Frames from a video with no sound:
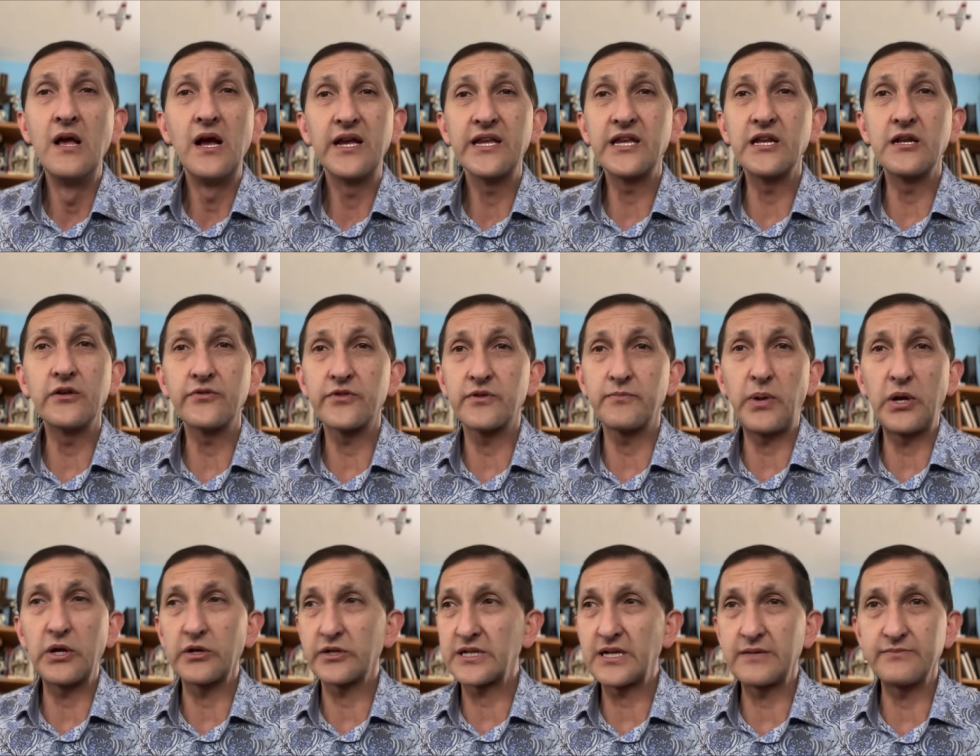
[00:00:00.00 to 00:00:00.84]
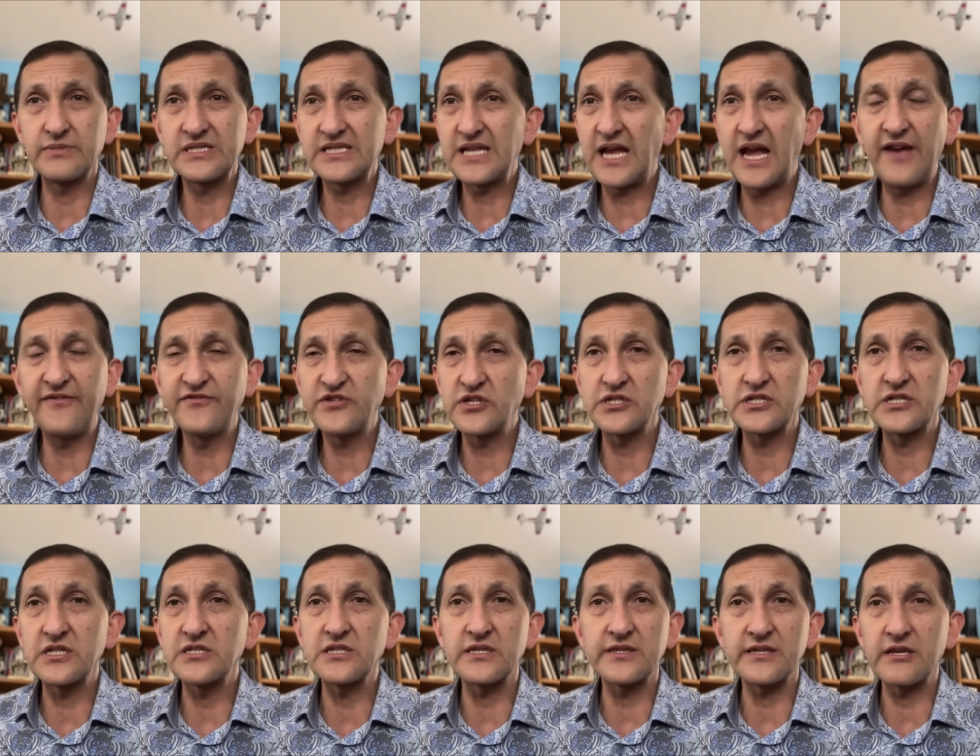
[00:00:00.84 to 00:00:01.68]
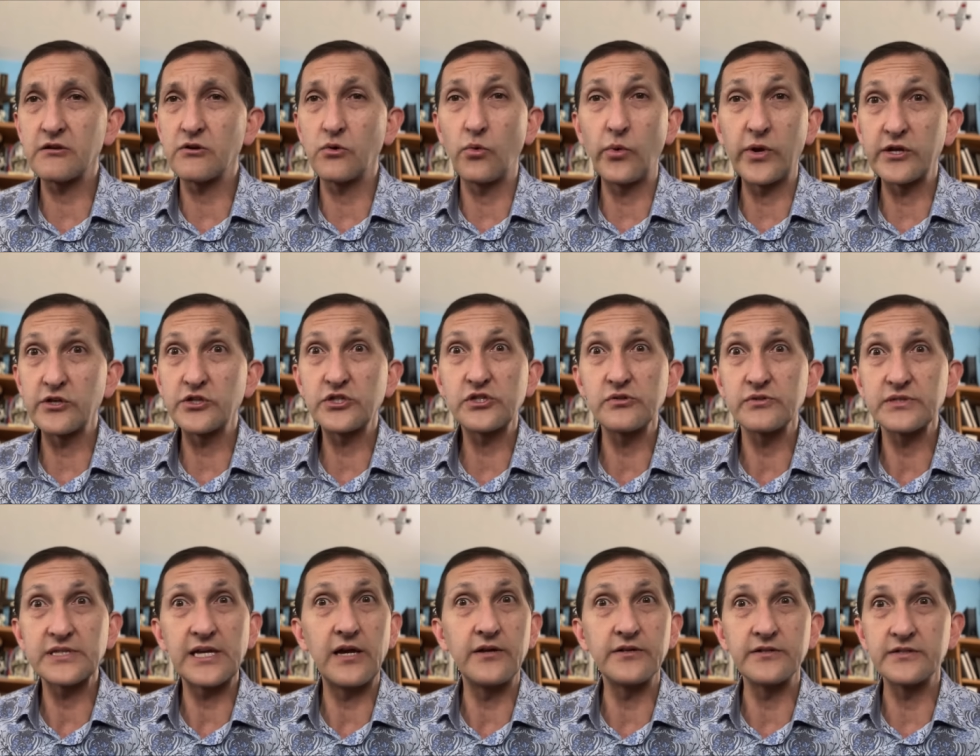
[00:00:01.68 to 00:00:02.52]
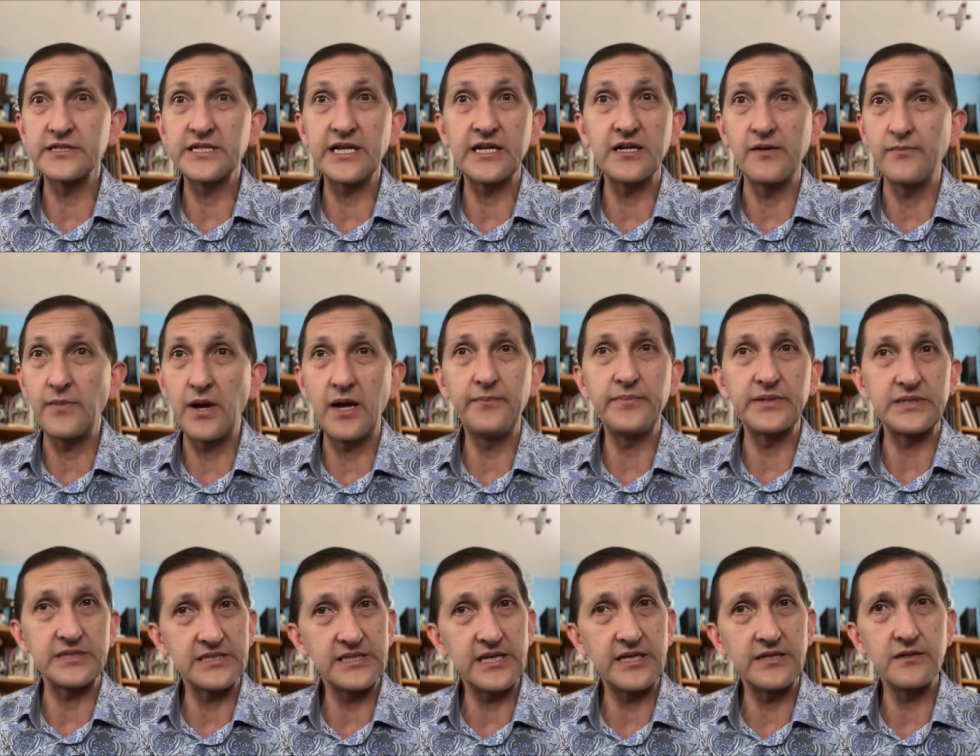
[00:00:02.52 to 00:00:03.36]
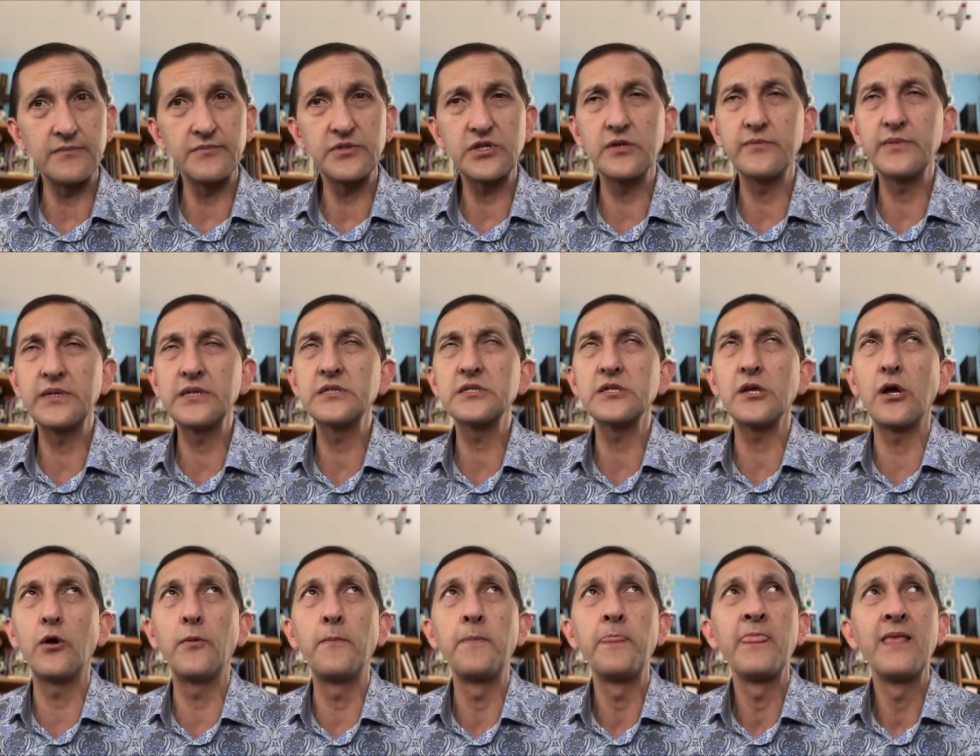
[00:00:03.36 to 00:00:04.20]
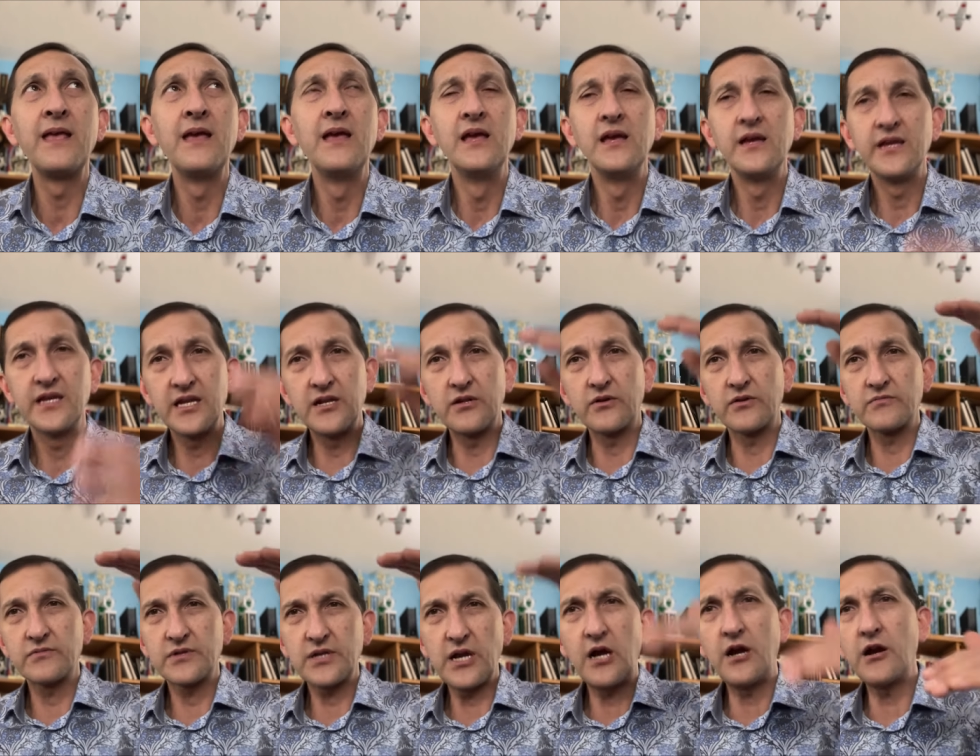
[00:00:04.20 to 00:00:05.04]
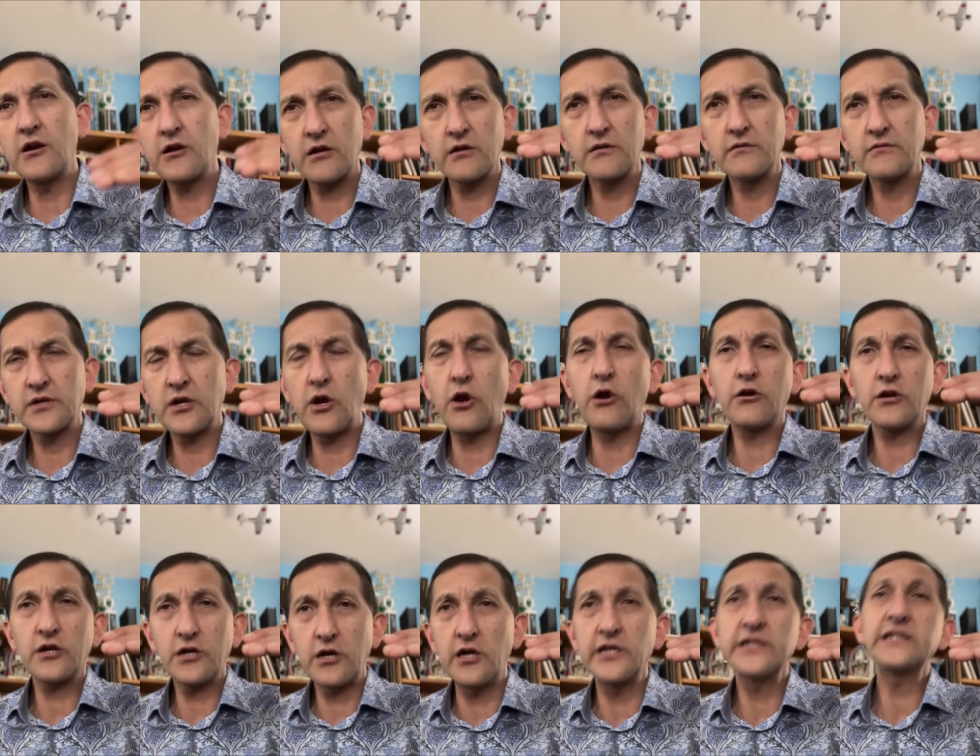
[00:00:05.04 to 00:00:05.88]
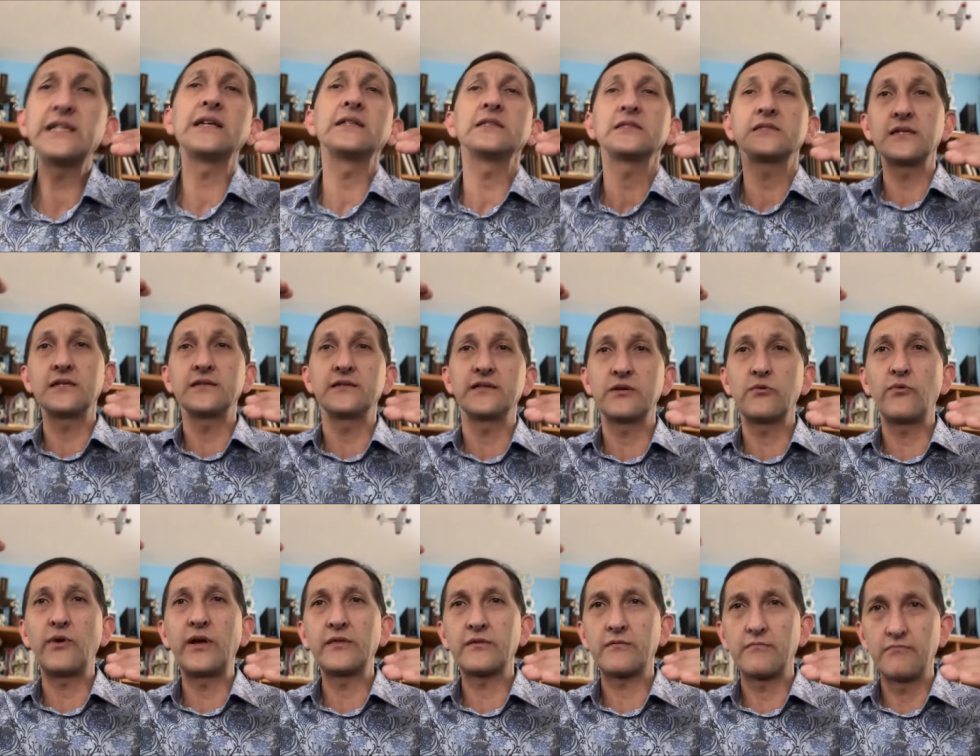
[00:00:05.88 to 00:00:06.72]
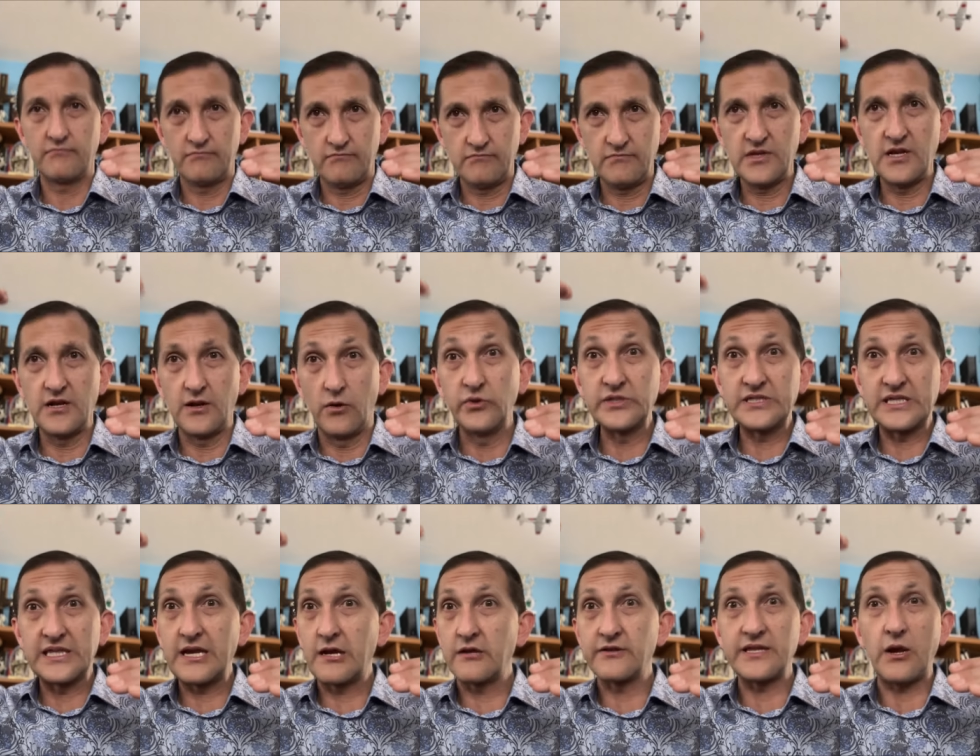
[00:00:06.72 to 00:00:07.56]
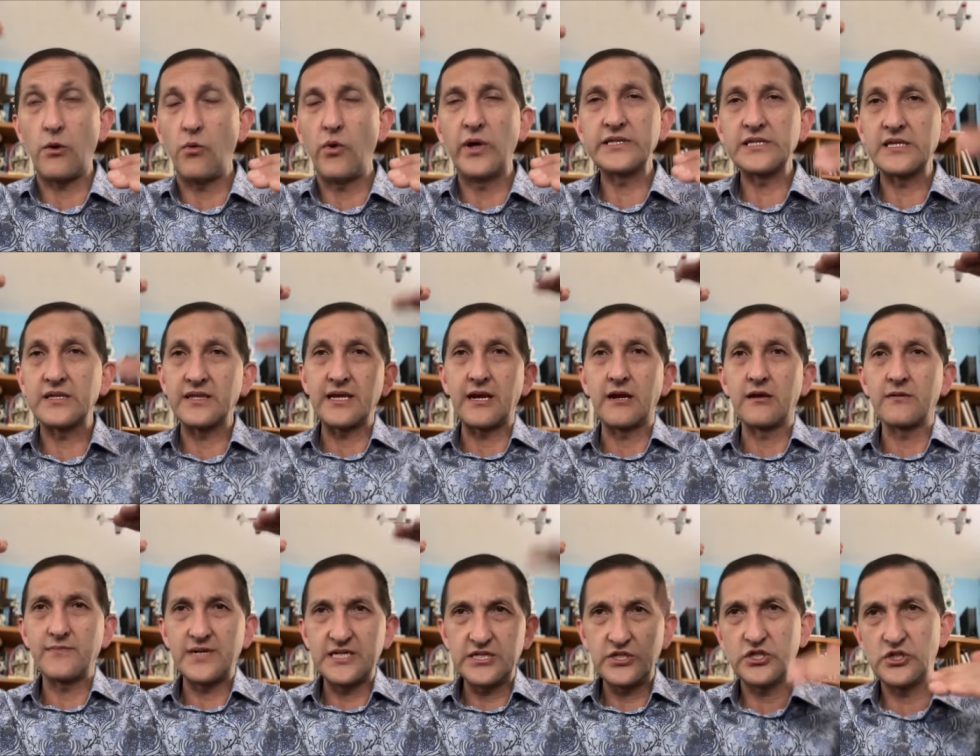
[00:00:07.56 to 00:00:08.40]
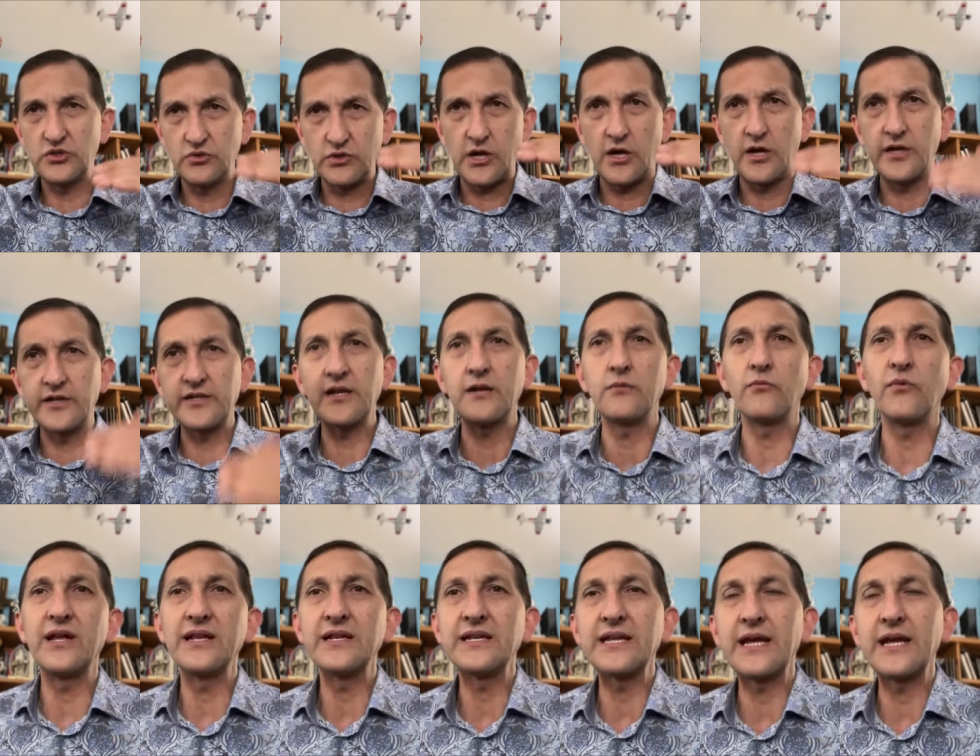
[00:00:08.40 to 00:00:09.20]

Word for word: You know, the part-time staff just isn't there to wear shoes out and ding them up and send them to me. So, you know, car, car content suddenly went, you know, was there that wasn't there and my shoe content went